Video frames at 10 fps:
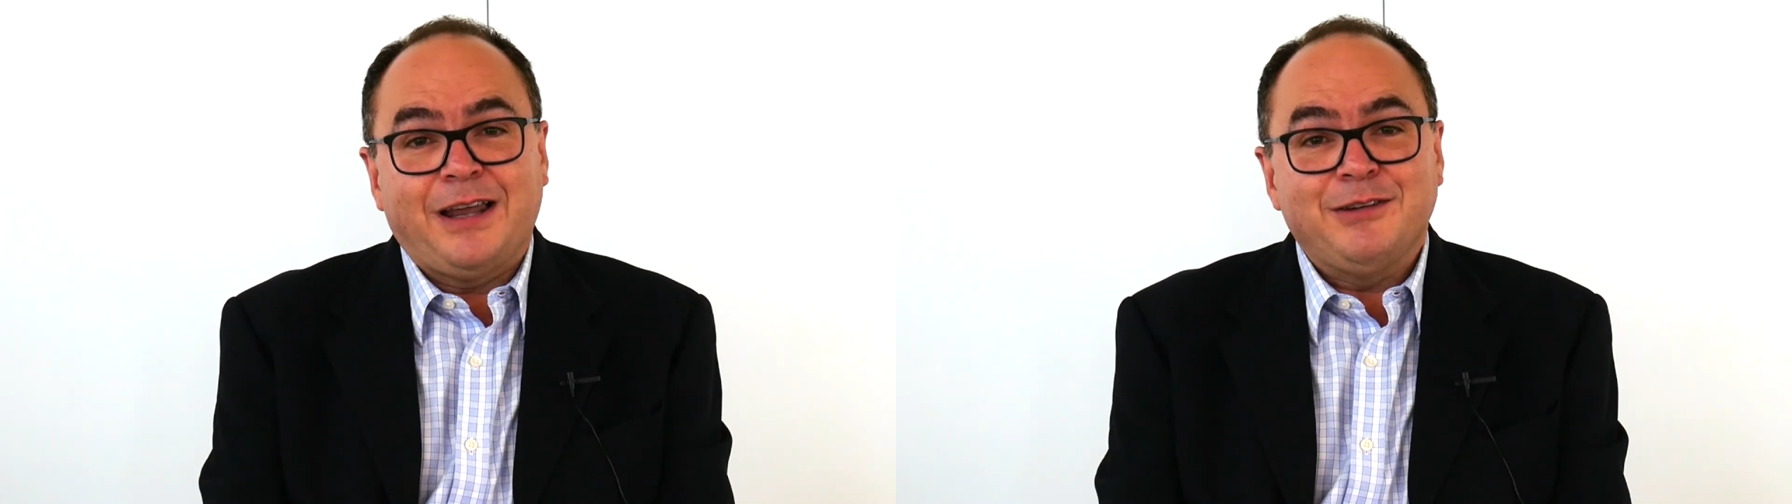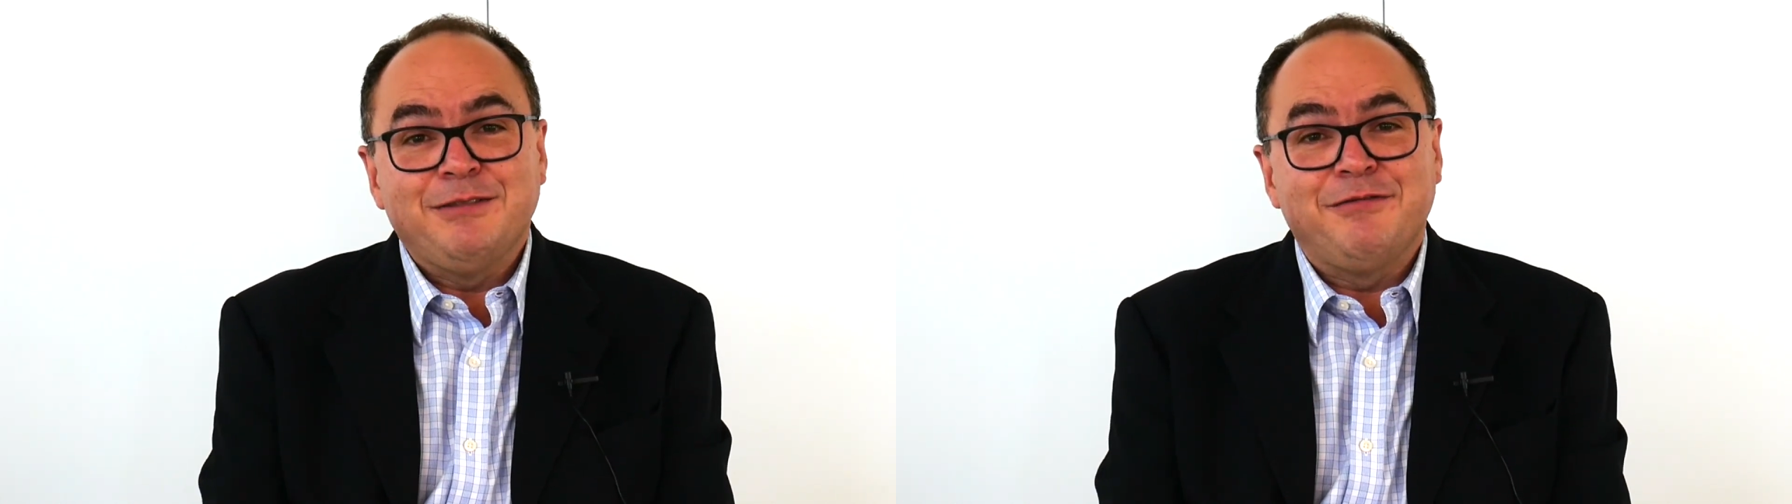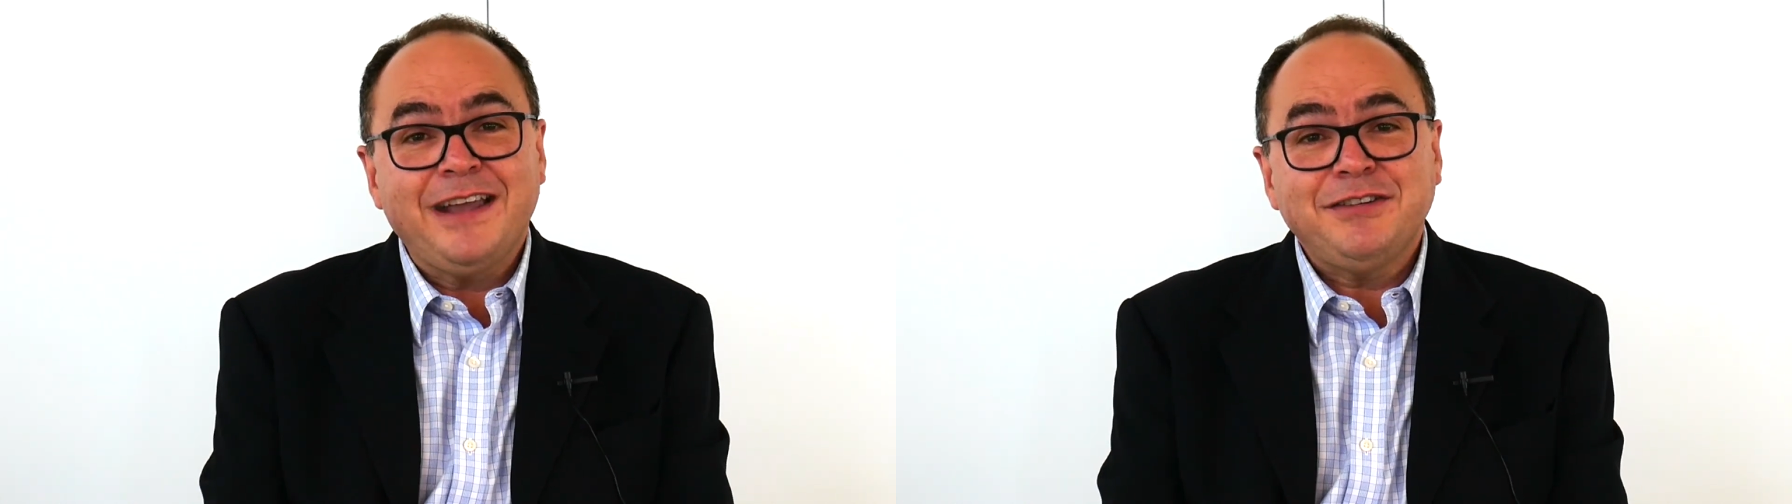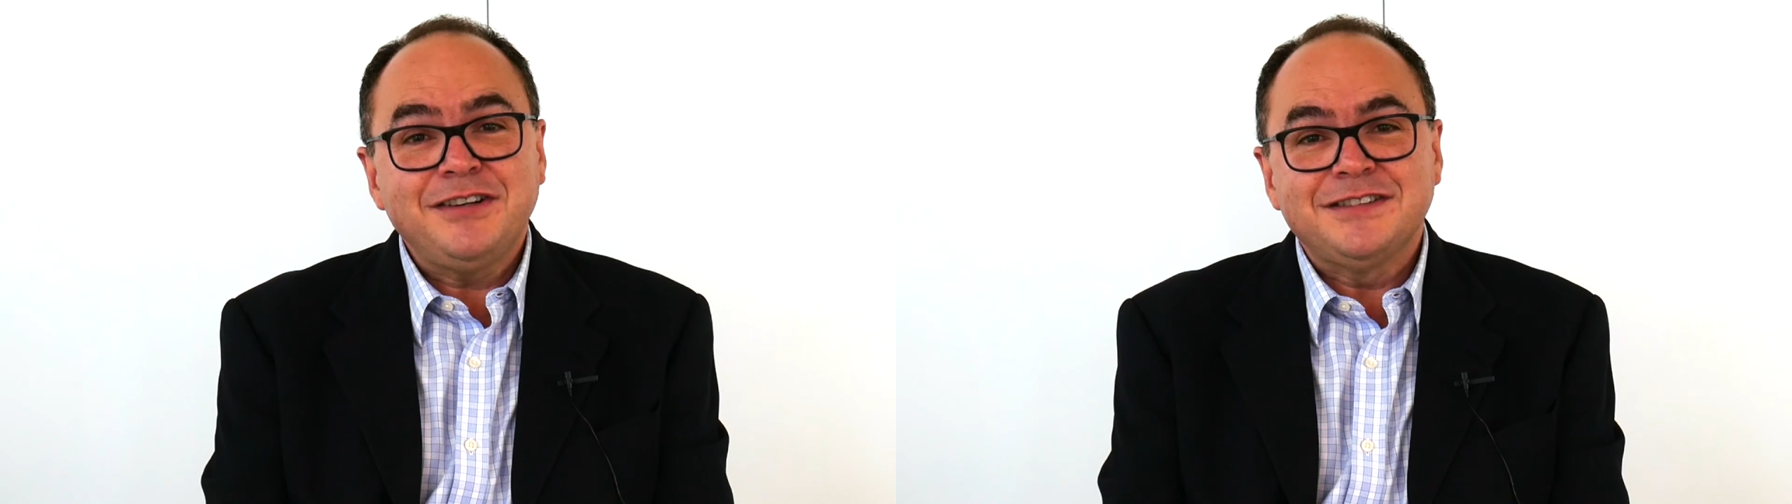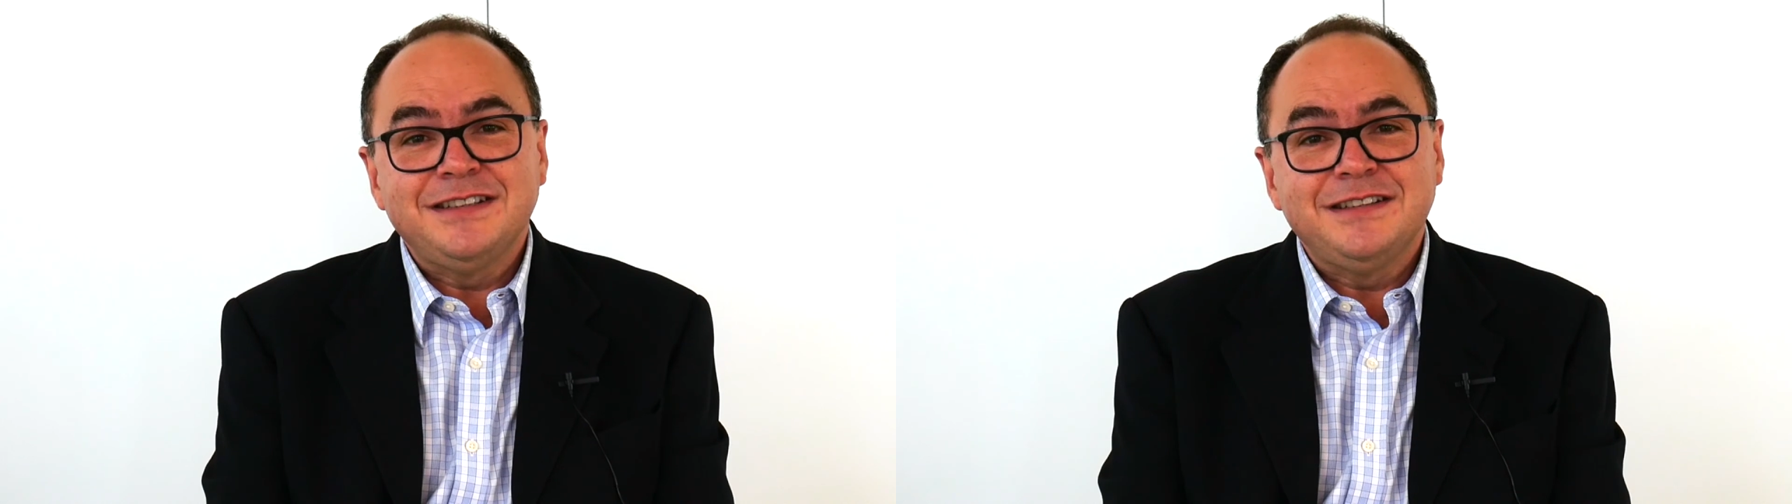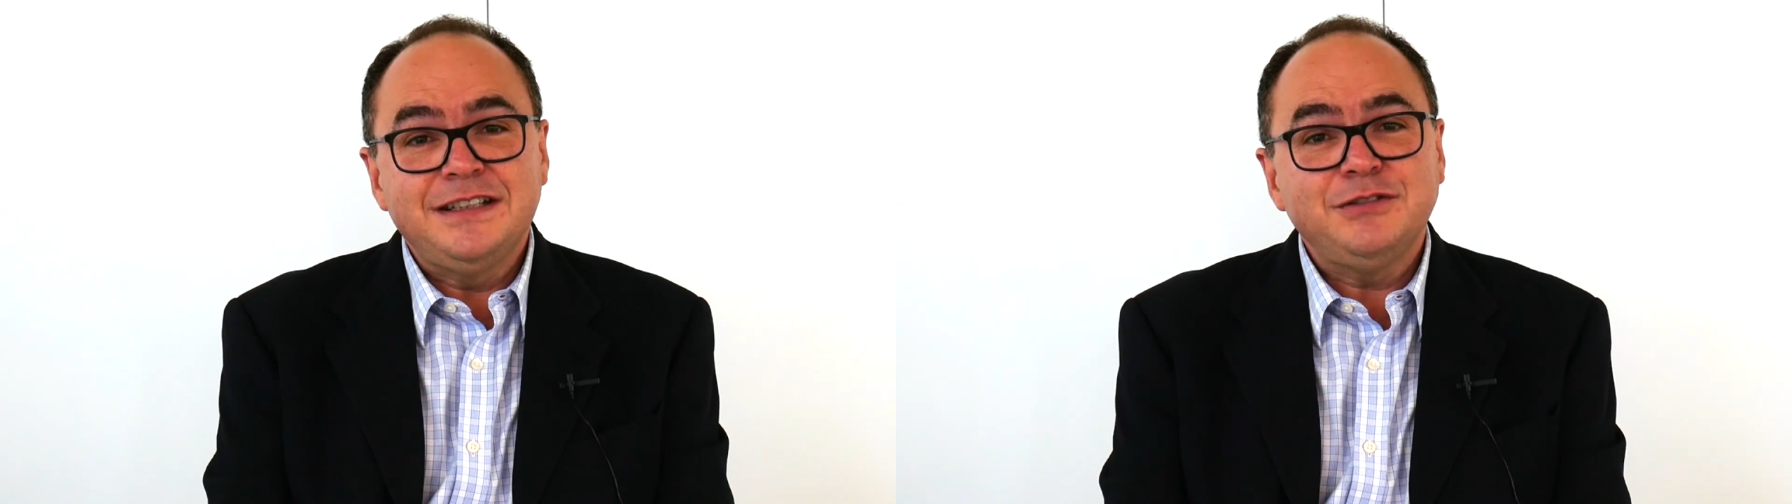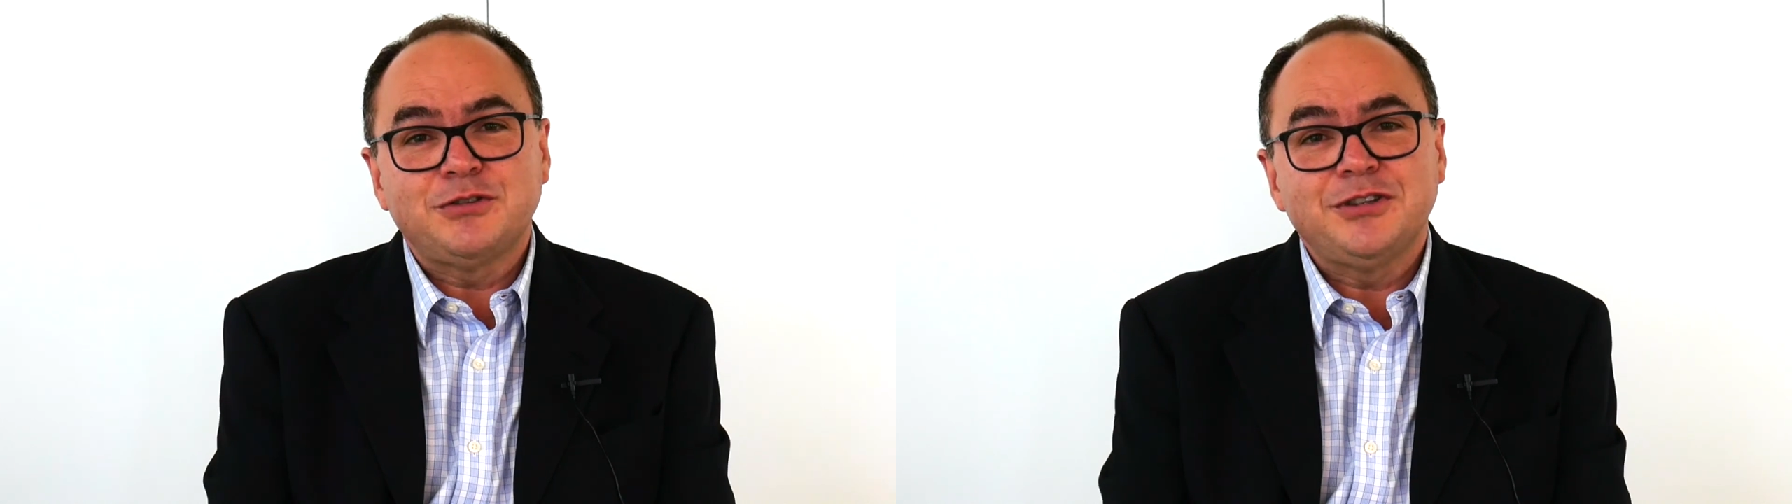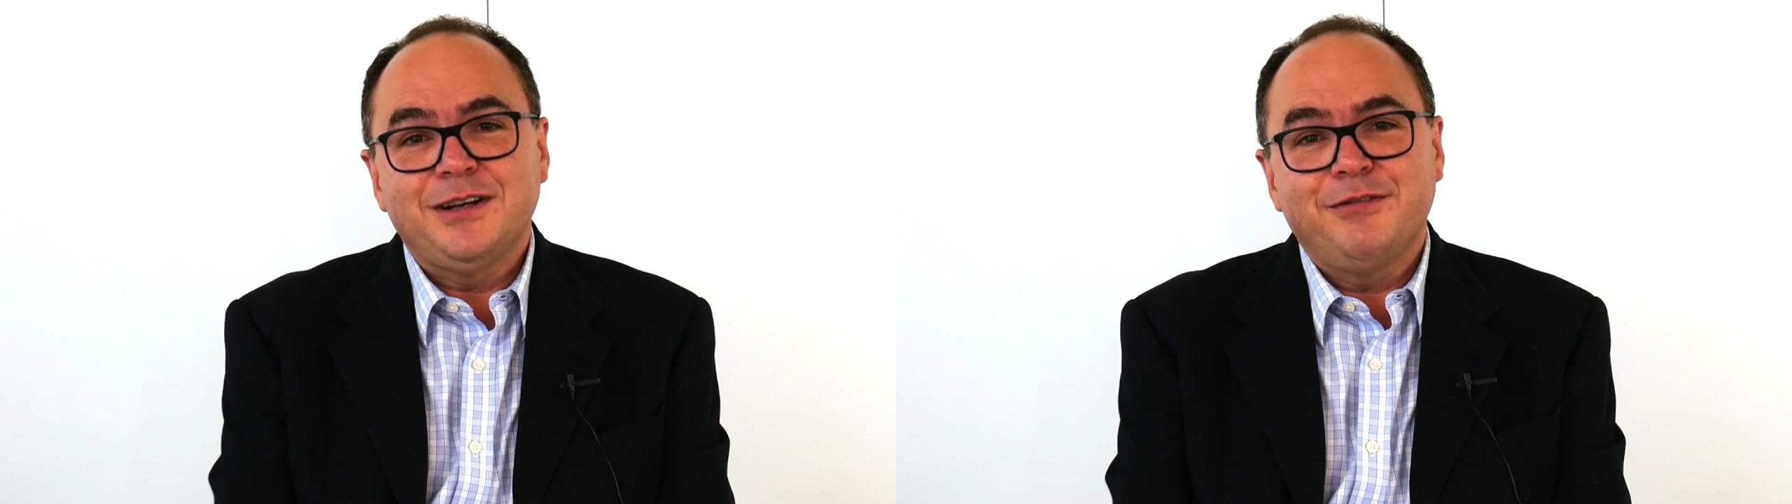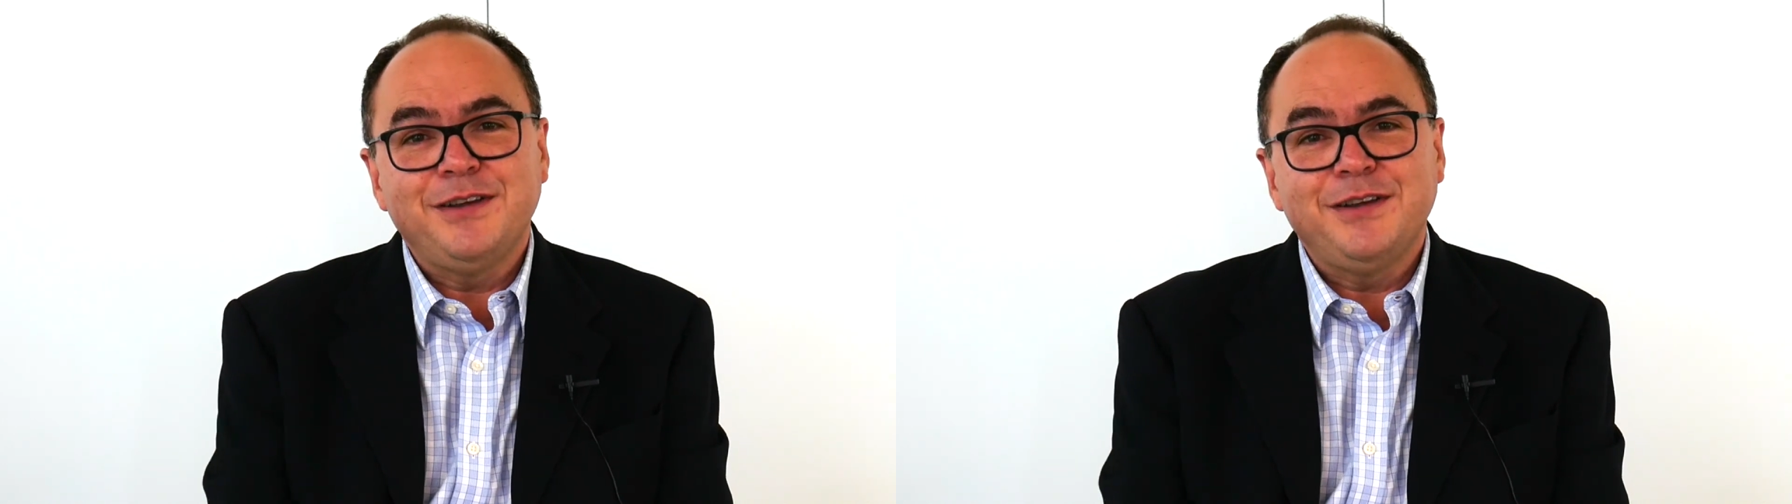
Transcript: kind of the veterans in this industry.